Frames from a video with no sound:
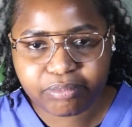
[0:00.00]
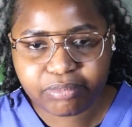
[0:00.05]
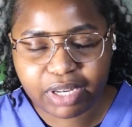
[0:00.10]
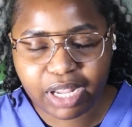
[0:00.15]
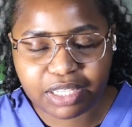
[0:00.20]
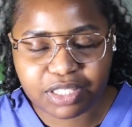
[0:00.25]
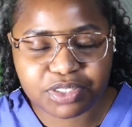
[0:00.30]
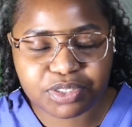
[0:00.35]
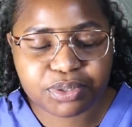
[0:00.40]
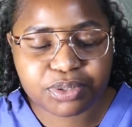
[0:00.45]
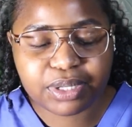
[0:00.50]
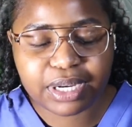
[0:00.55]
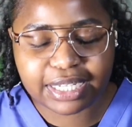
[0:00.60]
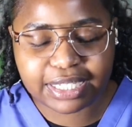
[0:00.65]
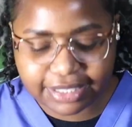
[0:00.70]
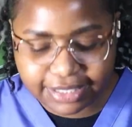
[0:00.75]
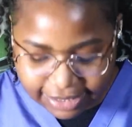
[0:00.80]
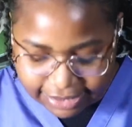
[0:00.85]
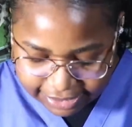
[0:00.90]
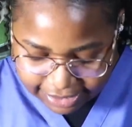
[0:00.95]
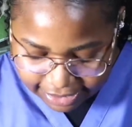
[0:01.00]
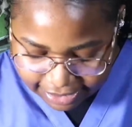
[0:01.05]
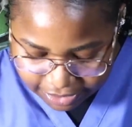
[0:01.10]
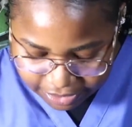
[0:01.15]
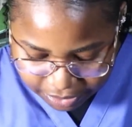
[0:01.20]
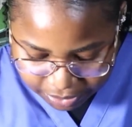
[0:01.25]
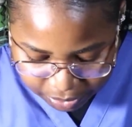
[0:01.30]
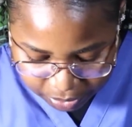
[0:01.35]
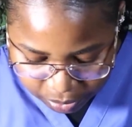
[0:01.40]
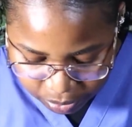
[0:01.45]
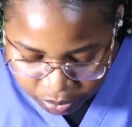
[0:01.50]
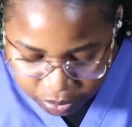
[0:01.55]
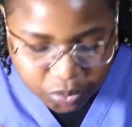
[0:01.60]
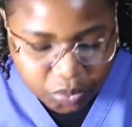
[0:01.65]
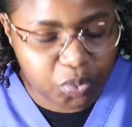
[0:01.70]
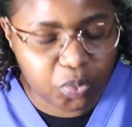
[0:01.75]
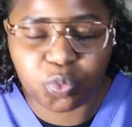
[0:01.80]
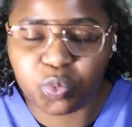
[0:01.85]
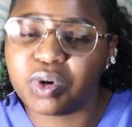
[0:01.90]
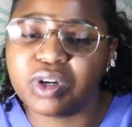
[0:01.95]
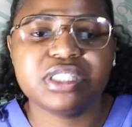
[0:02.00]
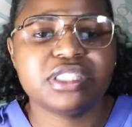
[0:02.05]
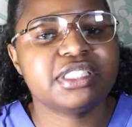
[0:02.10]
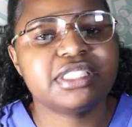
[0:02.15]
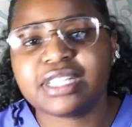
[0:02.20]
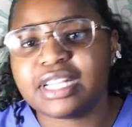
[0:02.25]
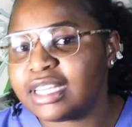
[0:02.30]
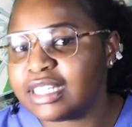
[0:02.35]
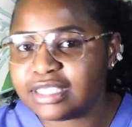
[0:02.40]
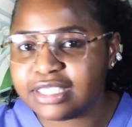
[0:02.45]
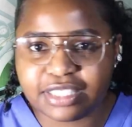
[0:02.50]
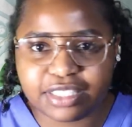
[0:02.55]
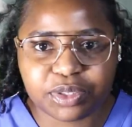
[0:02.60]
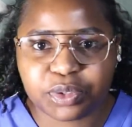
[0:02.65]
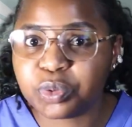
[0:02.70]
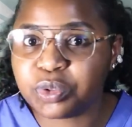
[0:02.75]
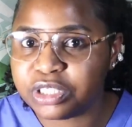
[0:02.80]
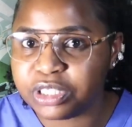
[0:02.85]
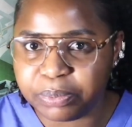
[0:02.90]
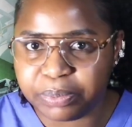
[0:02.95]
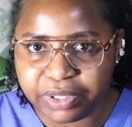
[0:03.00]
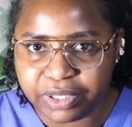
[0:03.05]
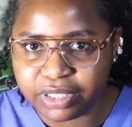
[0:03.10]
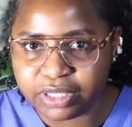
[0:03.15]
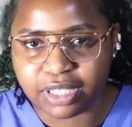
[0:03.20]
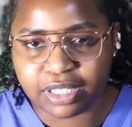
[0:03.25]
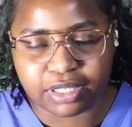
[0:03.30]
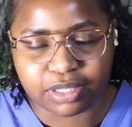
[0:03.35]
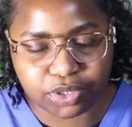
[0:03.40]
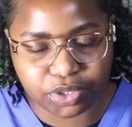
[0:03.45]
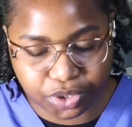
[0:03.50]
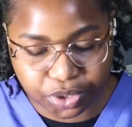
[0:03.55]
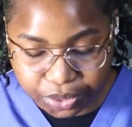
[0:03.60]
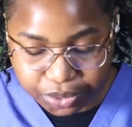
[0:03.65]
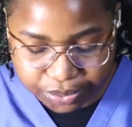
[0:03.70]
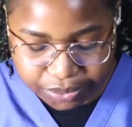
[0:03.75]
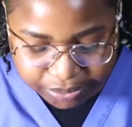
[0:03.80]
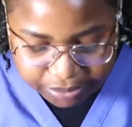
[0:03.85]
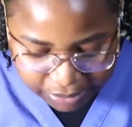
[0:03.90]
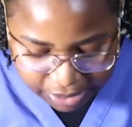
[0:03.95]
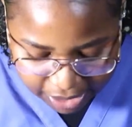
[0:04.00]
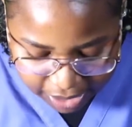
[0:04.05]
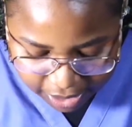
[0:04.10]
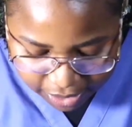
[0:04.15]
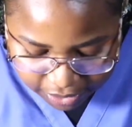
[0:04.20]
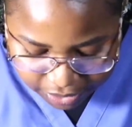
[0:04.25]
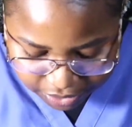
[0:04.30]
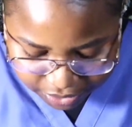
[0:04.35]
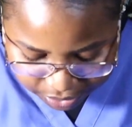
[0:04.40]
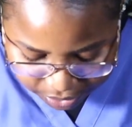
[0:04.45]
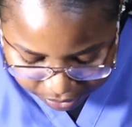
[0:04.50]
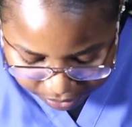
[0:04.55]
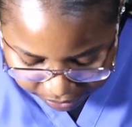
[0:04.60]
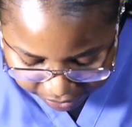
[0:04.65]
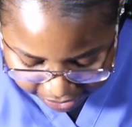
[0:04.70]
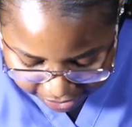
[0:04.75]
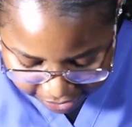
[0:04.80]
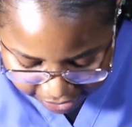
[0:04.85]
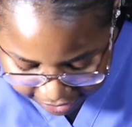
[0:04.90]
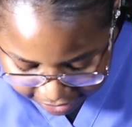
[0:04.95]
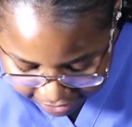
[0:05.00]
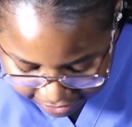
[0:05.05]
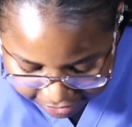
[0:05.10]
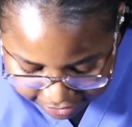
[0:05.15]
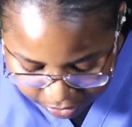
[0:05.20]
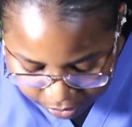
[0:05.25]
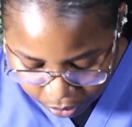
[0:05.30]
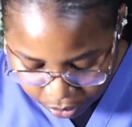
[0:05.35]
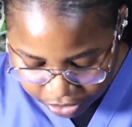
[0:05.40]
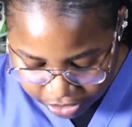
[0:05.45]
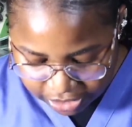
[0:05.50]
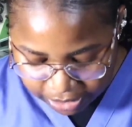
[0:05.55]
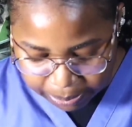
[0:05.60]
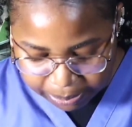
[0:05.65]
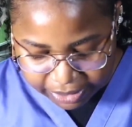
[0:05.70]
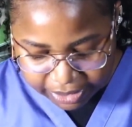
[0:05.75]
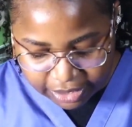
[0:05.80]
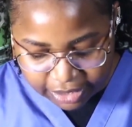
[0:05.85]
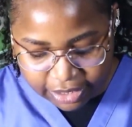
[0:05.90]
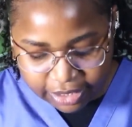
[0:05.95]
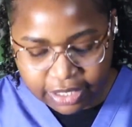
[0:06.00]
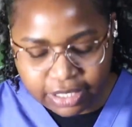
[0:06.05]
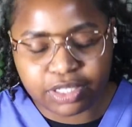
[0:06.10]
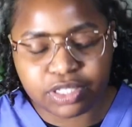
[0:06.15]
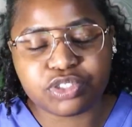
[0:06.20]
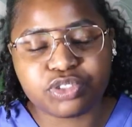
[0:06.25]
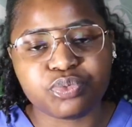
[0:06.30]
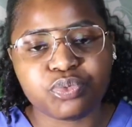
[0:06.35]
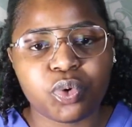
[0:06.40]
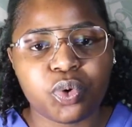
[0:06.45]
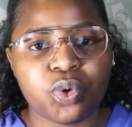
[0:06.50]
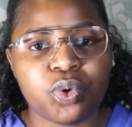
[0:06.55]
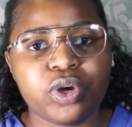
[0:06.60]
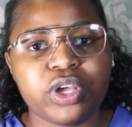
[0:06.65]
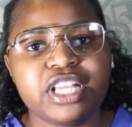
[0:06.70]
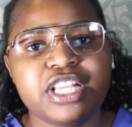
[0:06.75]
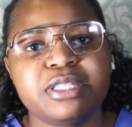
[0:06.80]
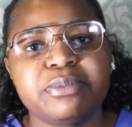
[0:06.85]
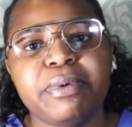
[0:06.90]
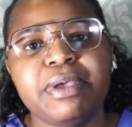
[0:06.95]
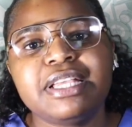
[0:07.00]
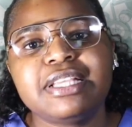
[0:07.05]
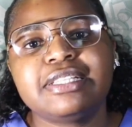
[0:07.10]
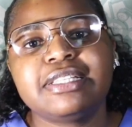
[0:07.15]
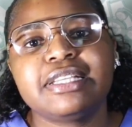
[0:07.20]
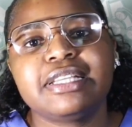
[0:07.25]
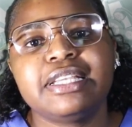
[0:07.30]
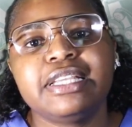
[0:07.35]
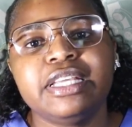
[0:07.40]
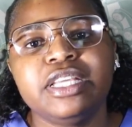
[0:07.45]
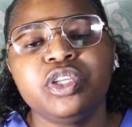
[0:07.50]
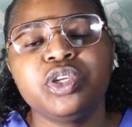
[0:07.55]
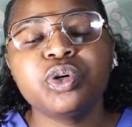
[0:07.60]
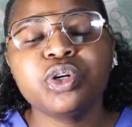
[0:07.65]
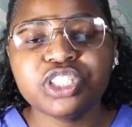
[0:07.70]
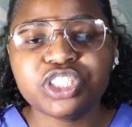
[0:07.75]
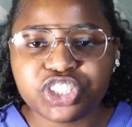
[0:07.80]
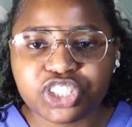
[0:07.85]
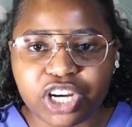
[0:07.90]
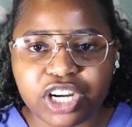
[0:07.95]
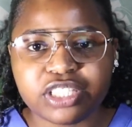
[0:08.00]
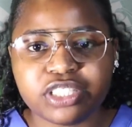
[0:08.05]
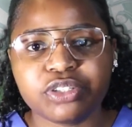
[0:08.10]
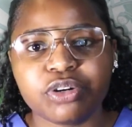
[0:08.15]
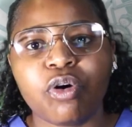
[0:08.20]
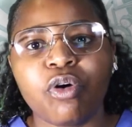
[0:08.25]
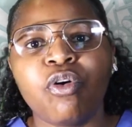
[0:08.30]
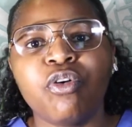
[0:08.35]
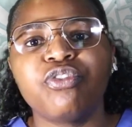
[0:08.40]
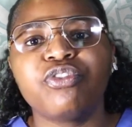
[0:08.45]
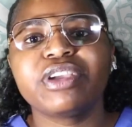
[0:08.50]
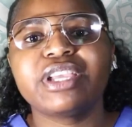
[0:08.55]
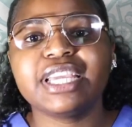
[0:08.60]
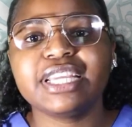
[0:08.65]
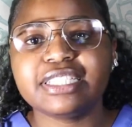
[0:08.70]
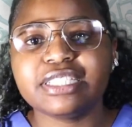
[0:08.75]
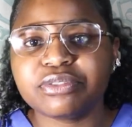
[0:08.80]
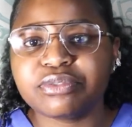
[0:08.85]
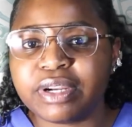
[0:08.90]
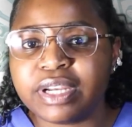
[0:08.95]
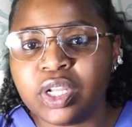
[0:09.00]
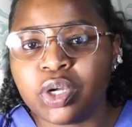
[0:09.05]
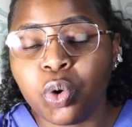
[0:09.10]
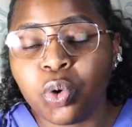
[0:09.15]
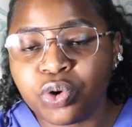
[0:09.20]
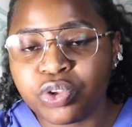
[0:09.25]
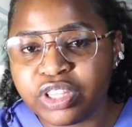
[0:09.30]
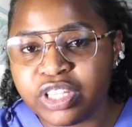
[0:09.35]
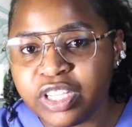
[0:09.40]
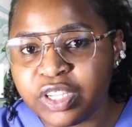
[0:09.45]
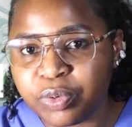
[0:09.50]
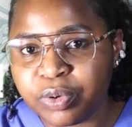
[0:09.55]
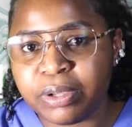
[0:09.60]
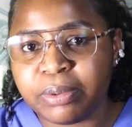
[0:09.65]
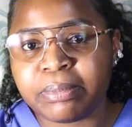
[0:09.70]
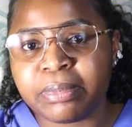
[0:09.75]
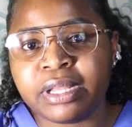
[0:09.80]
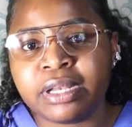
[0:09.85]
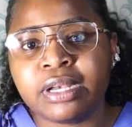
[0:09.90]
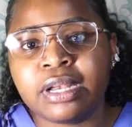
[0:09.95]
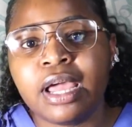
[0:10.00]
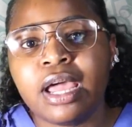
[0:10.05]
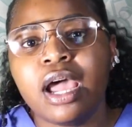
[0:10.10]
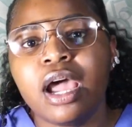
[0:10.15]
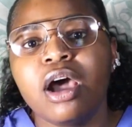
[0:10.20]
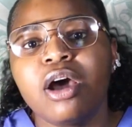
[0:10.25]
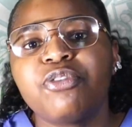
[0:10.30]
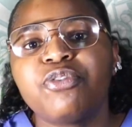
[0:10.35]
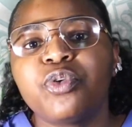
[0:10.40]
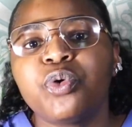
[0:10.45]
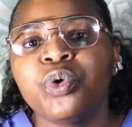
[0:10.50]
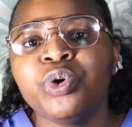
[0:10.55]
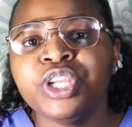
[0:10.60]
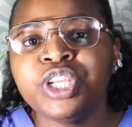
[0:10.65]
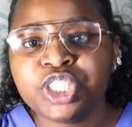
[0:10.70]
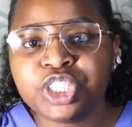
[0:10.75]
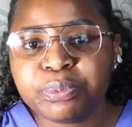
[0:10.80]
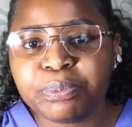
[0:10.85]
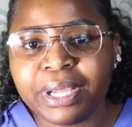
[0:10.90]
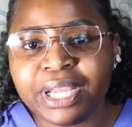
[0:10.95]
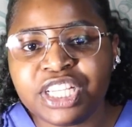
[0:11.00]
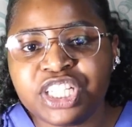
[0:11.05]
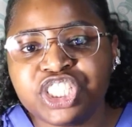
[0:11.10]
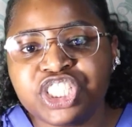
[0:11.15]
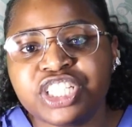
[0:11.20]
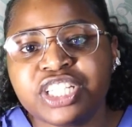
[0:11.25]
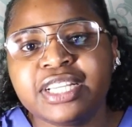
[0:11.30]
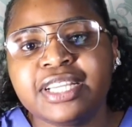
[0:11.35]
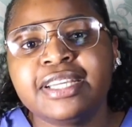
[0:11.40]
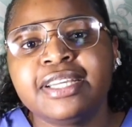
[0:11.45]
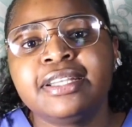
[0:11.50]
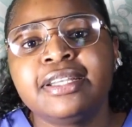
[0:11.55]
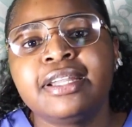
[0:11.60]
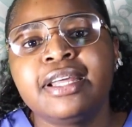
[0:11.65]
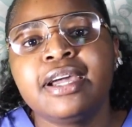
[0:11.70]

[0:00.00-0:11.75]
So anesthetics. So what does an anesthetic ODP do? So an anesthetic ODP's role is basically you're in charge of getting ready all the equipment for intubation,